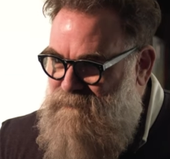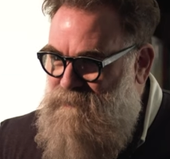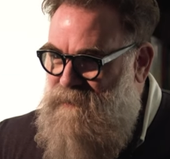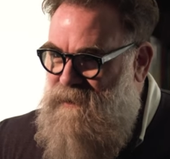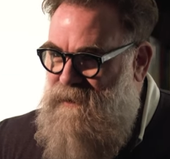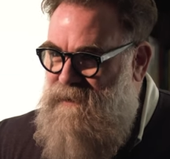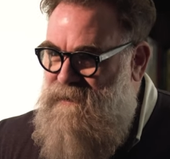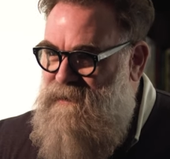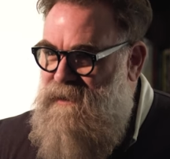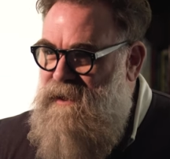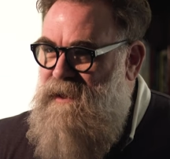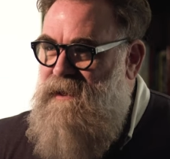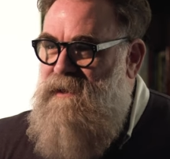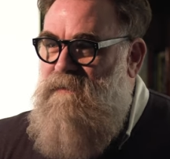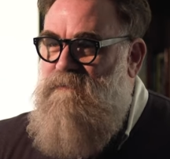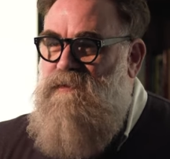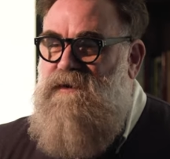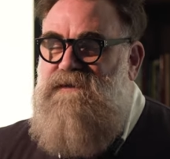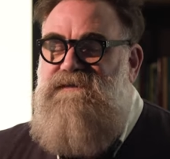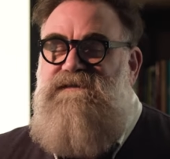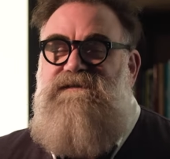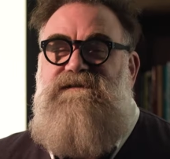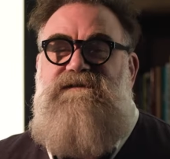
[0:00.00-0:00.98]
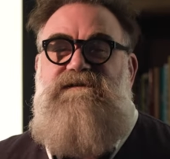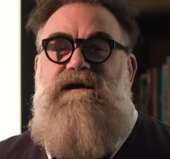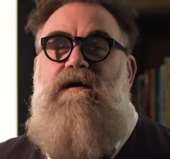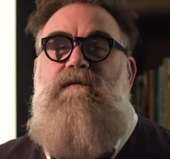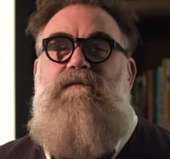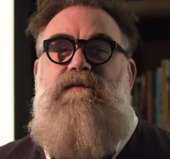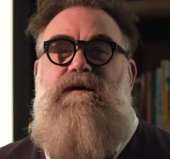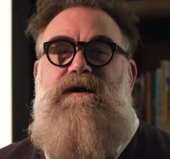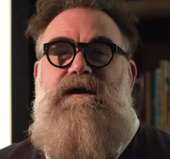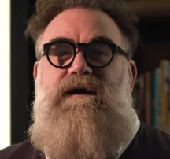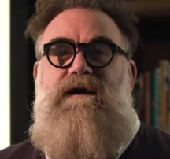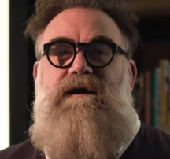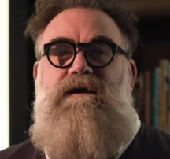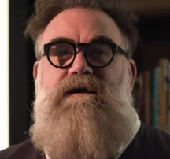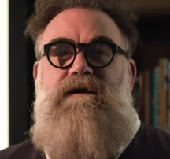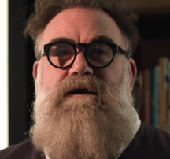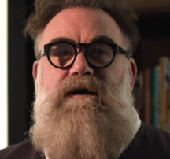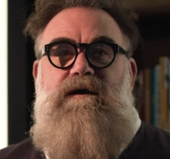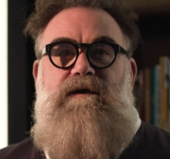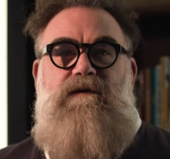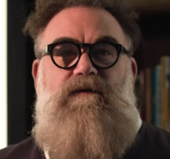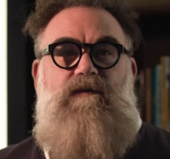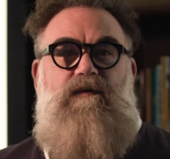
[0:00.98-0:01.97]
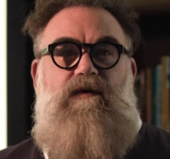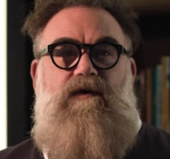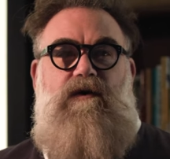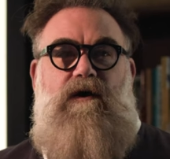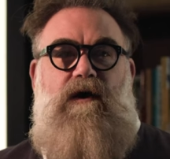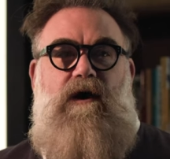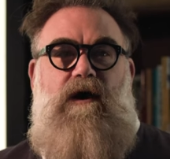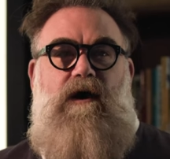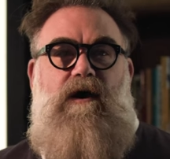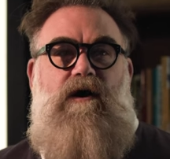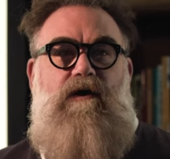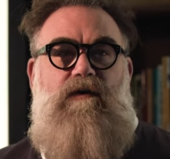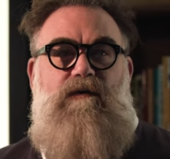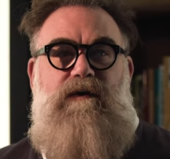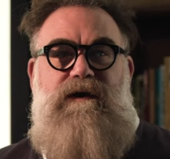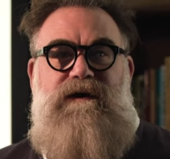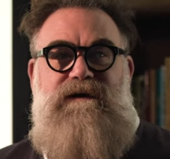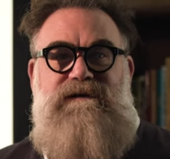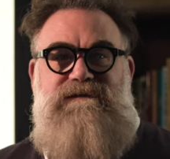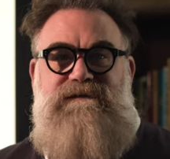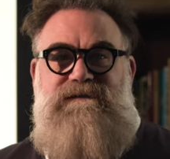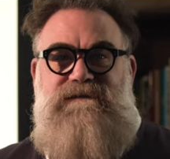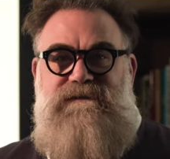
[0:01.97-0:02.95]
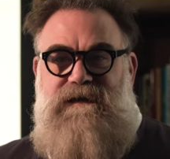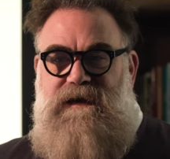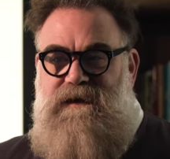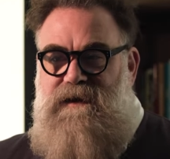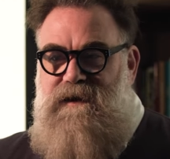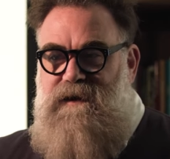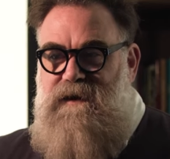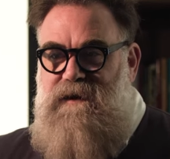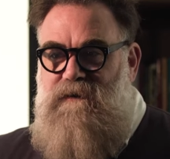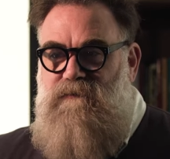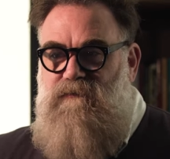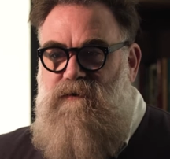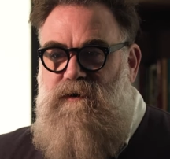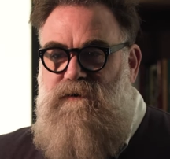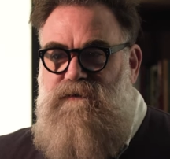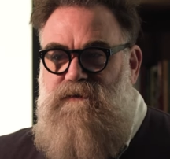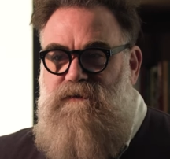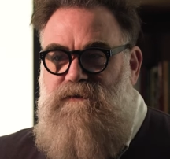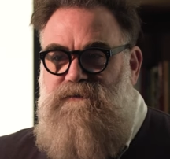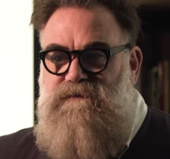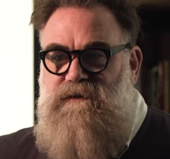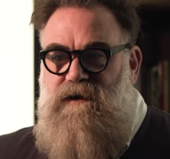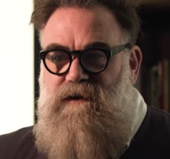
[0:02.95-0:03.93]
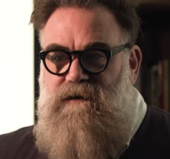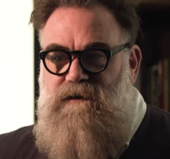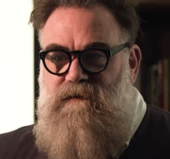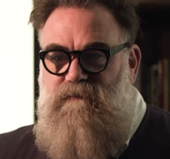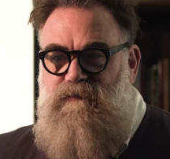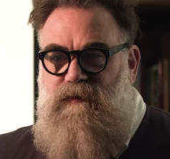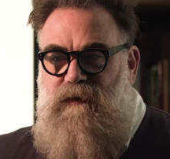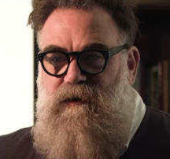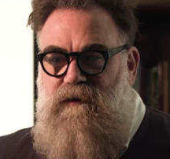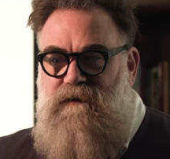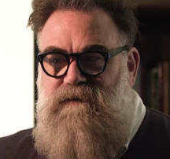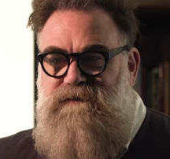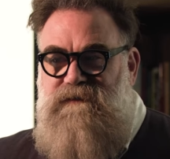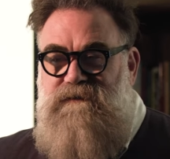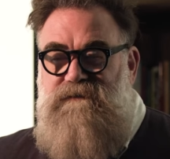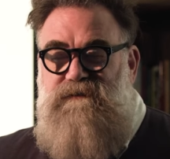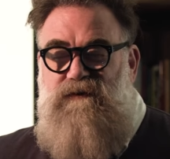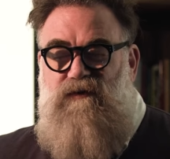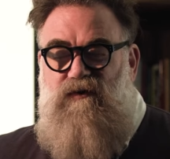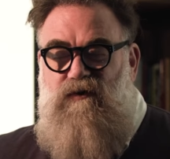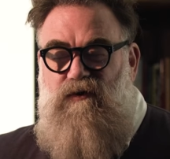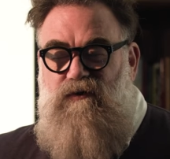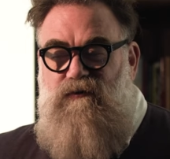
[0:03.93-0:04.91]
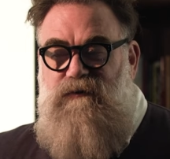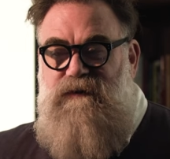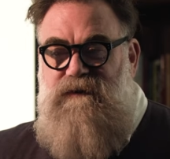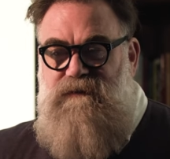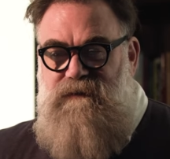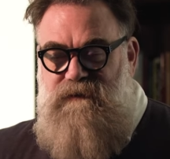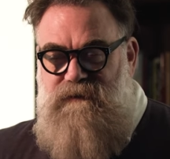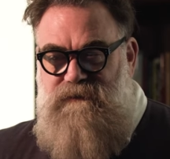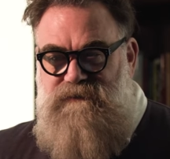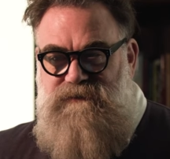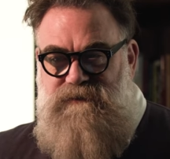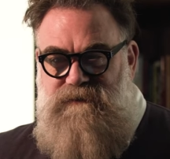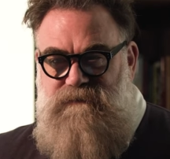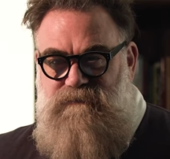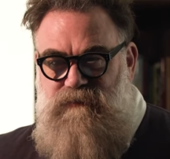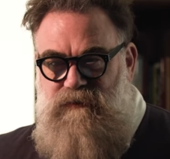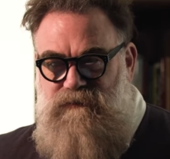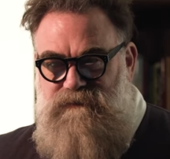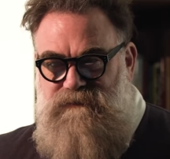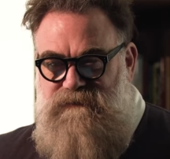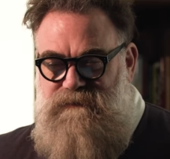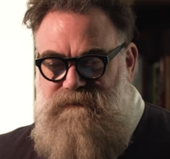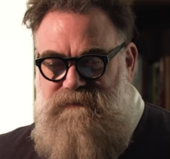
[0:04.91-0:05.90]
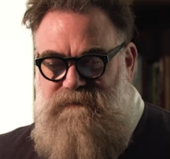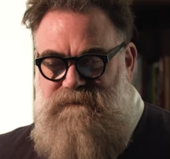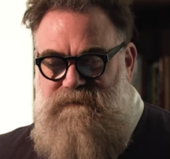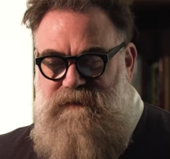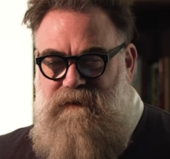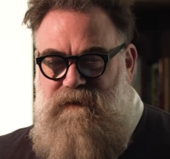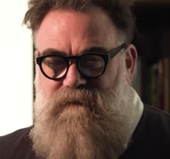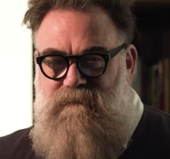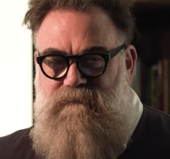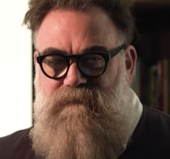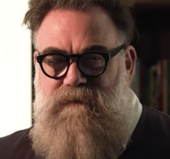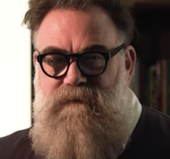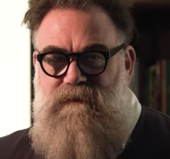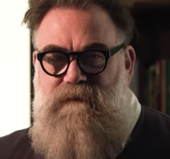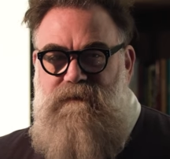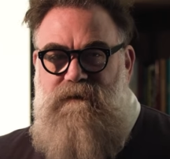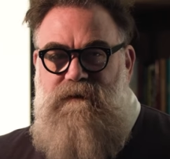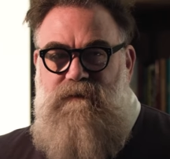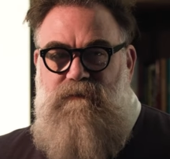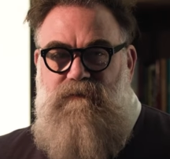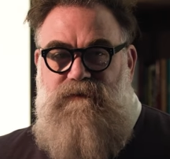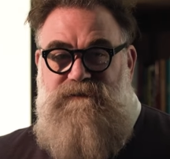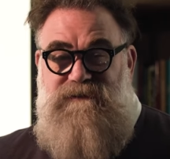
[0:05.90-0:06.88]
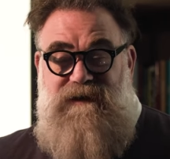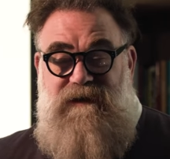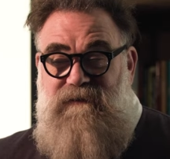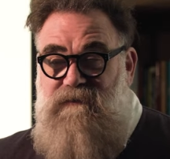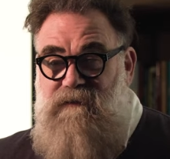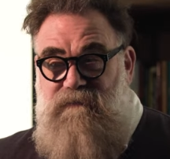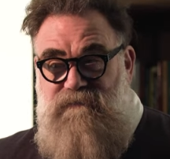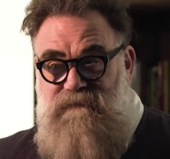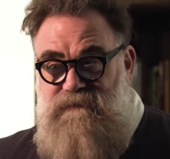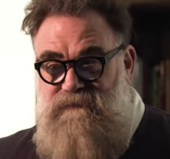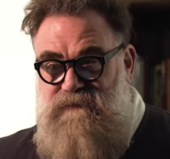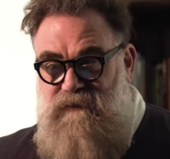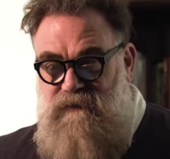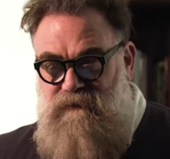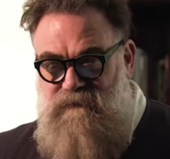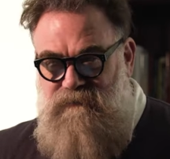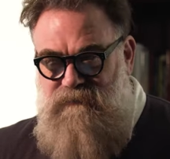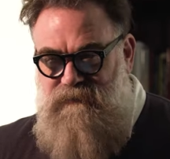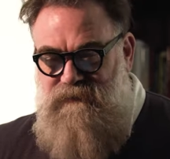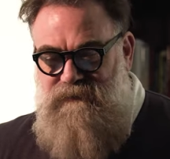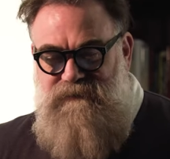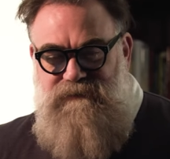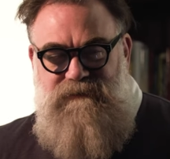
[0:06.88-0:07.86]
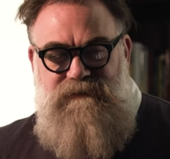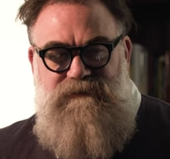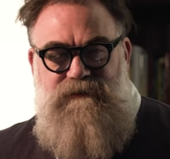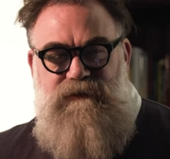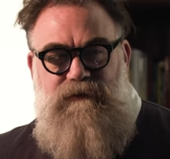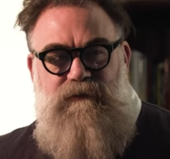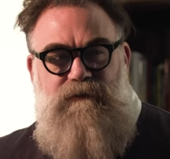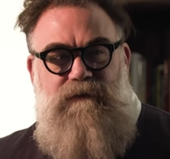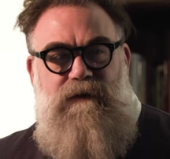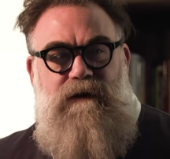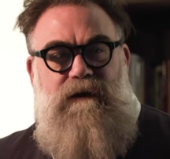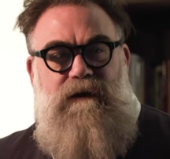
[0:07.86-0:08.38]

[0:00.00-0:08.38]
mine. But somebody will always say, whether you're talking politics or religion most of the time, which I love to talk religion to,